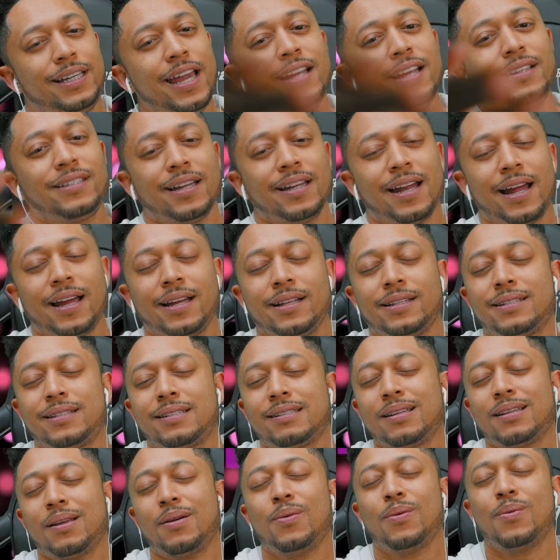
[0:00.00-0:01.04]

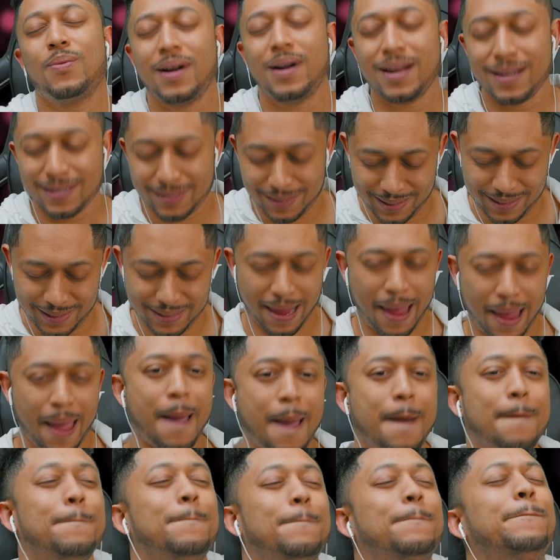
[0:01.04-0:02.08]
tonight, Wes,
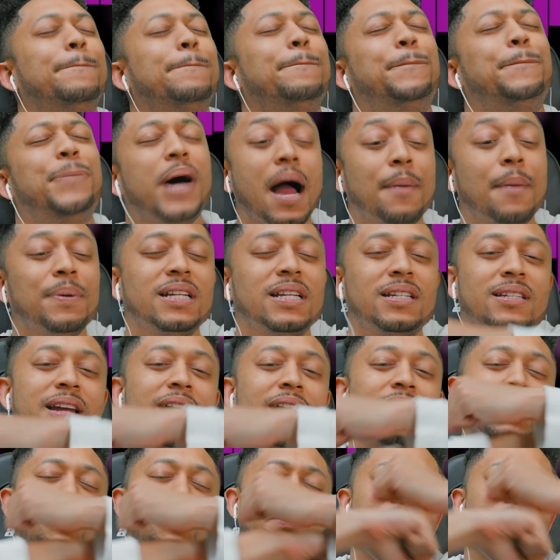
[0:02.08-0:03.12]
Poppin' as
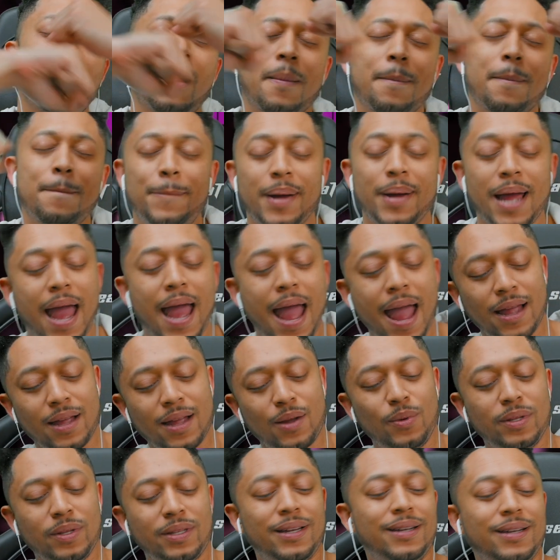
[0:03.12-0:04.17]
Adonis, we are back
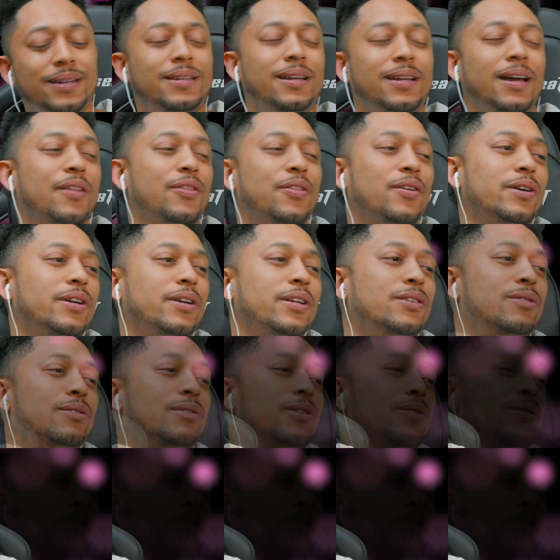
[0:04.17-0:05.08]
with another Yu Yu